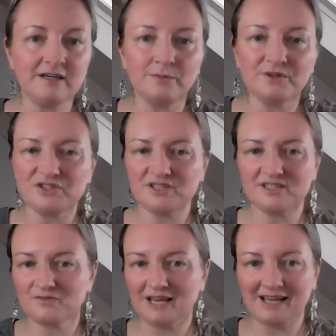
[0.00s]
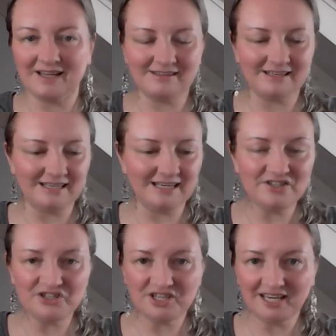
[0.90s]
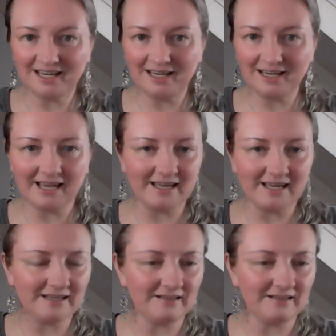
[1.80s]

which is the I Ching and